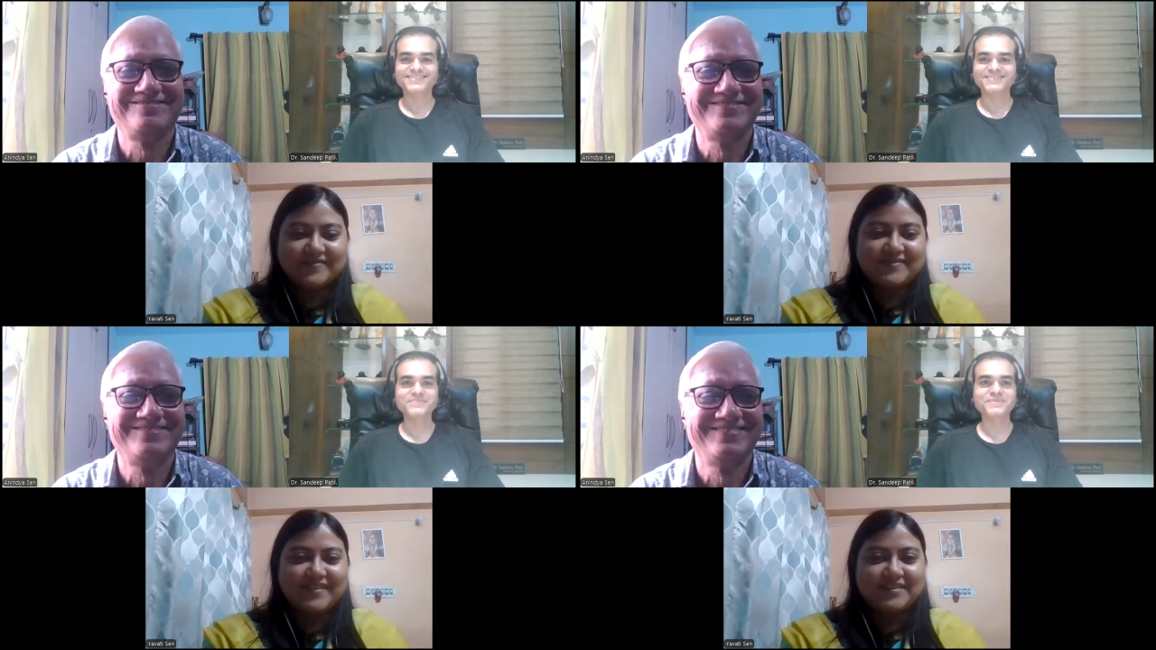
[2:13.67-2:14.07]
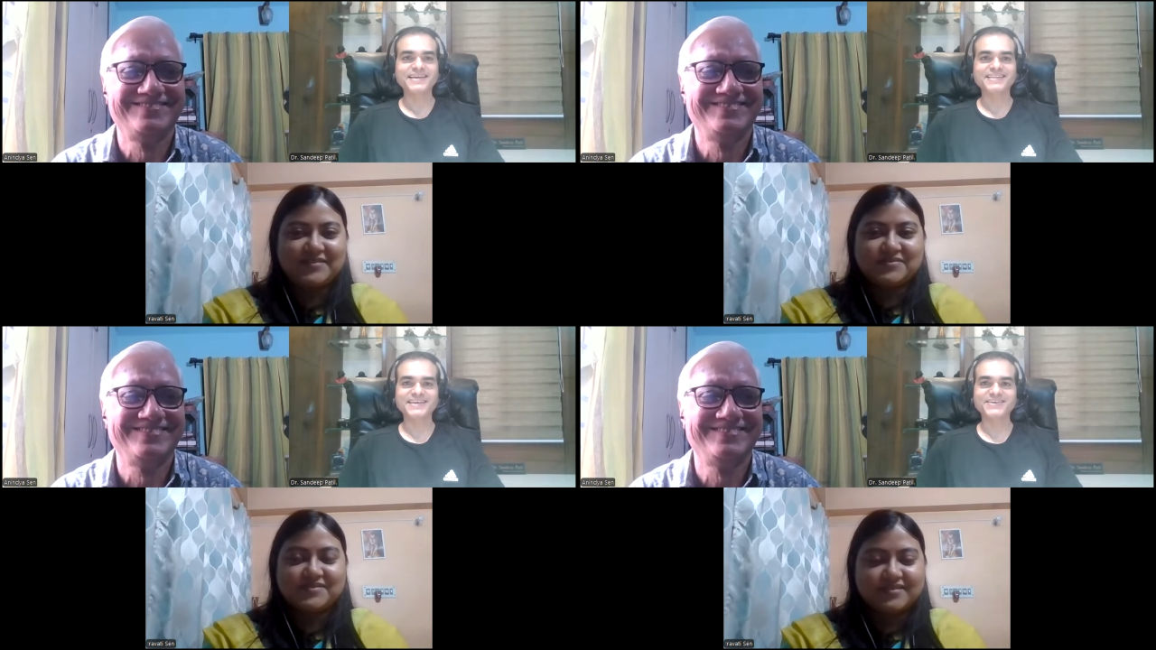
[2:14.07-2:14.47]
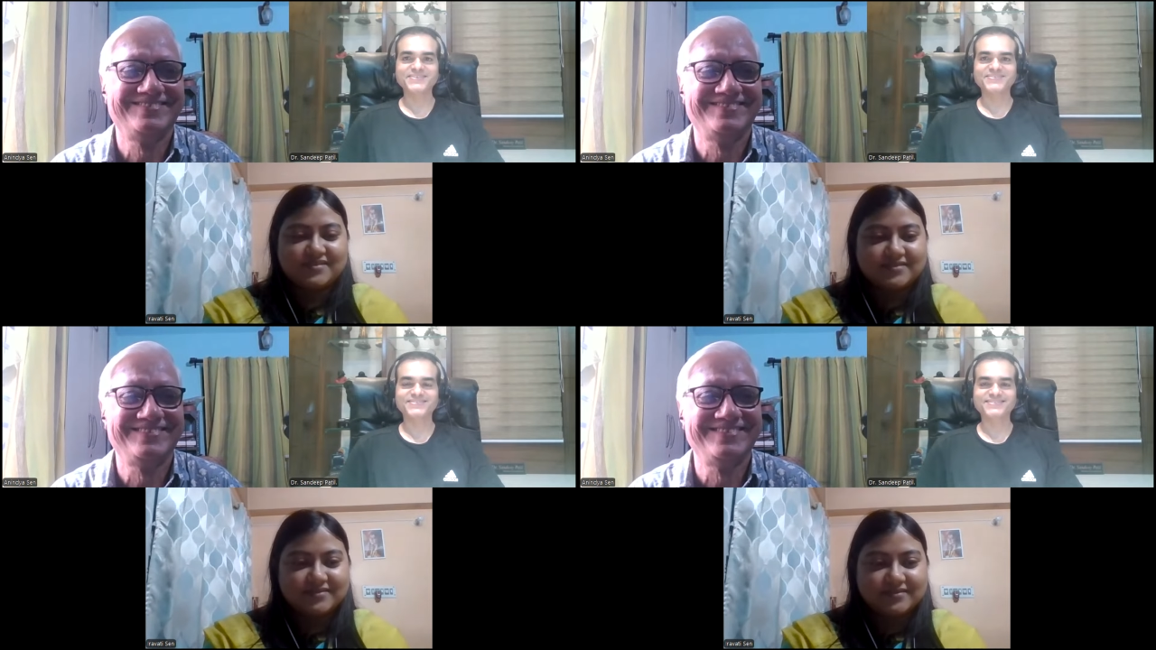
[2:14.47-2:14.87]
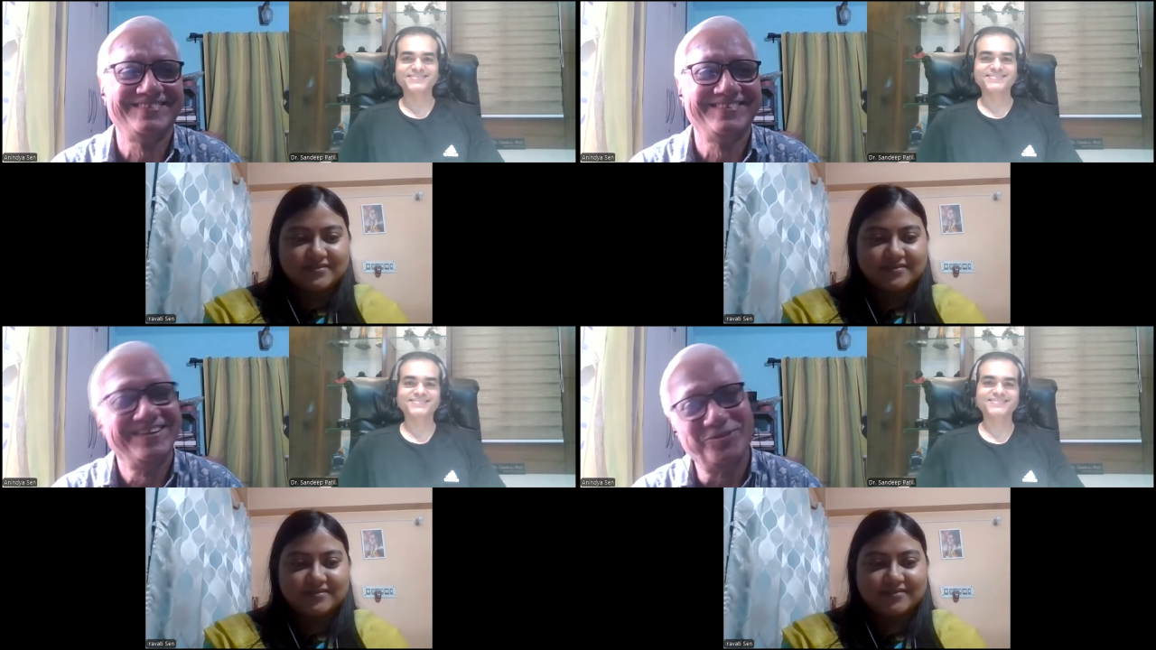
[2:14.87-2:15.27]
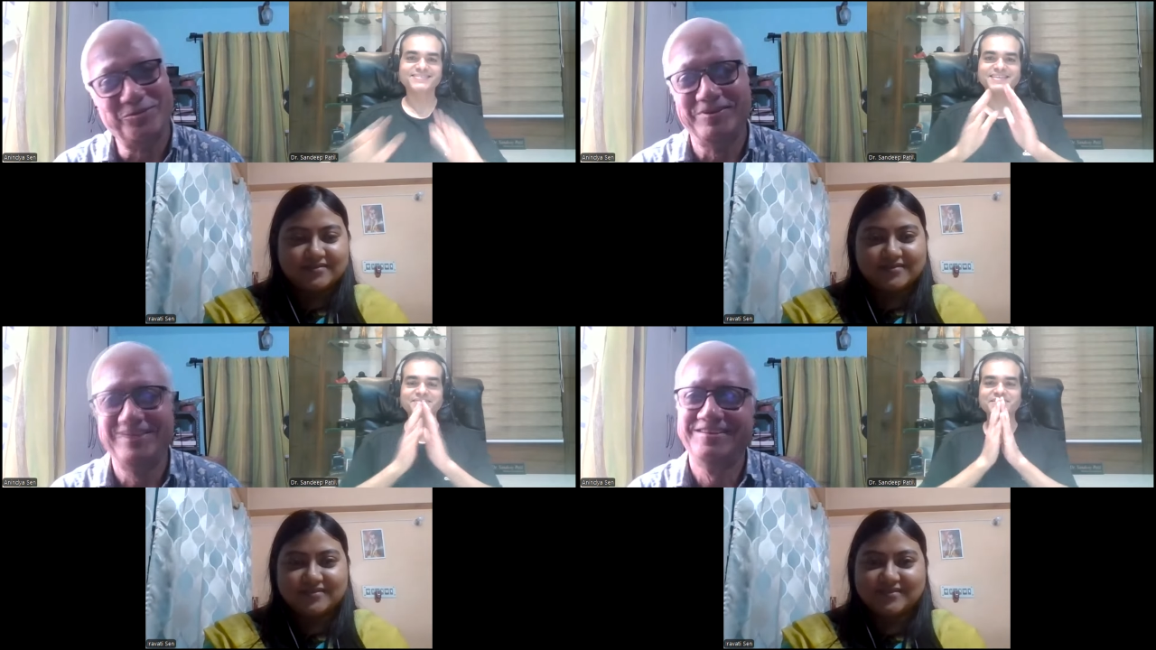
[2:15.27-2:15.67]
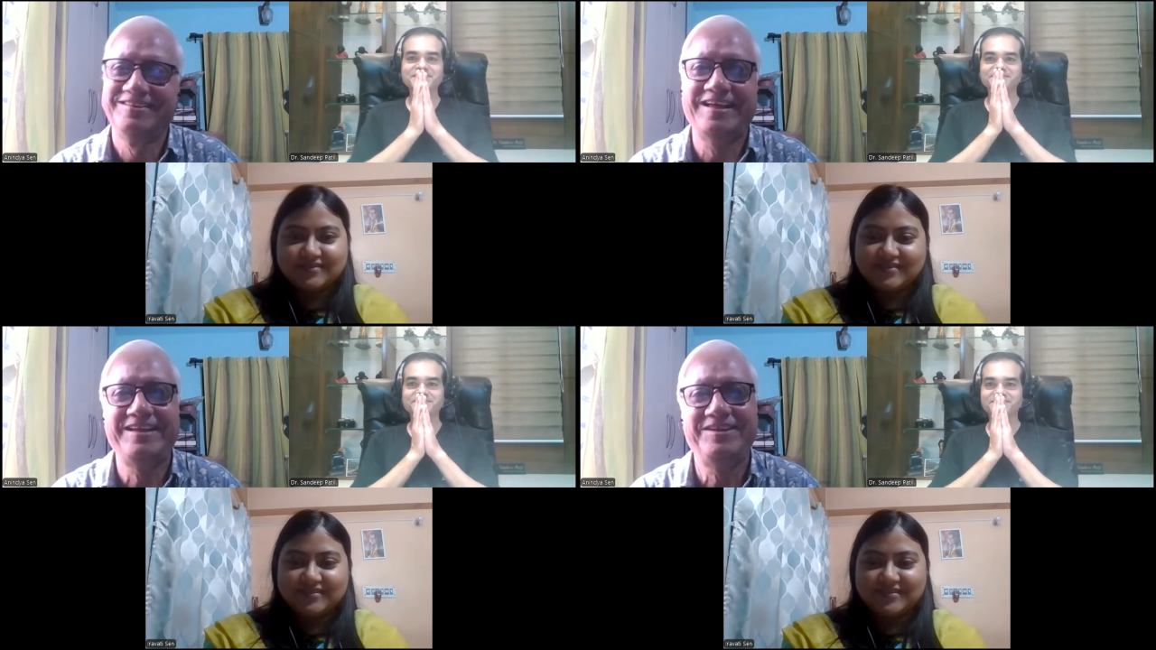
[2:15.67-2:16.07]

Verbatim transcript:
Speaker 1: Goodbye. Thank you. Namaste.